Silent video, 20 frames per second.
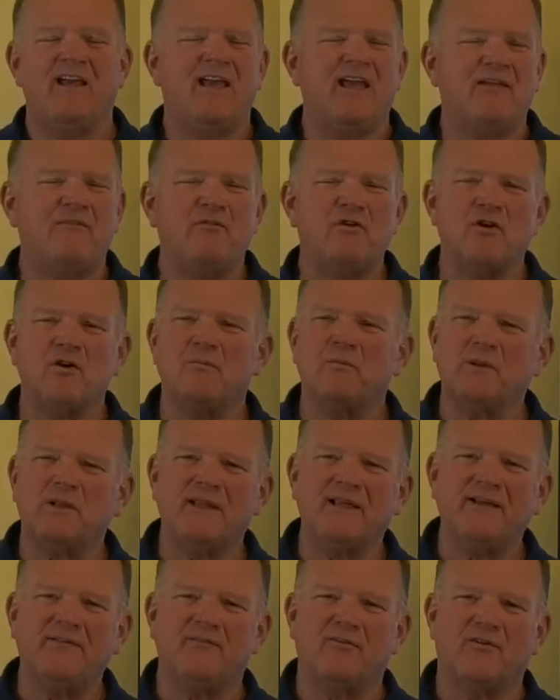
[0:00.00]
If you're a
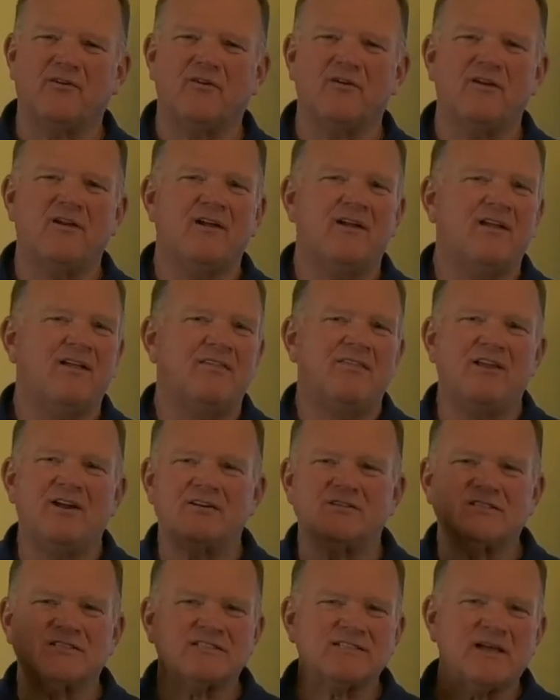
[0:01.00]
believer,
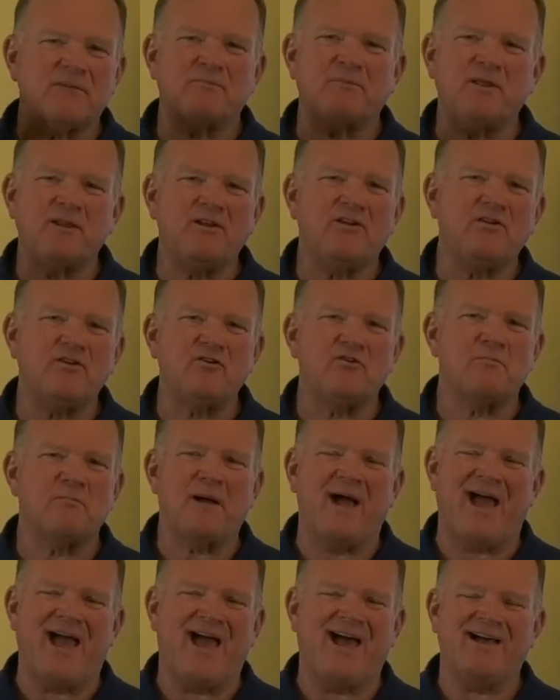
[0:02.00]
there's something in your
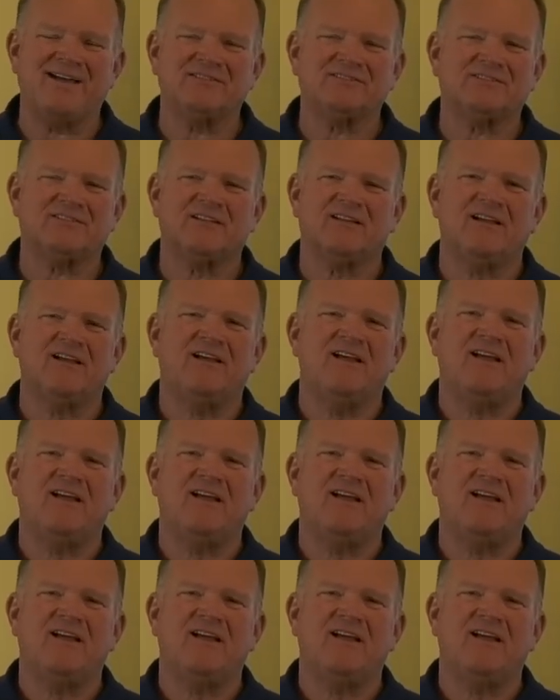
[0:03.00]
past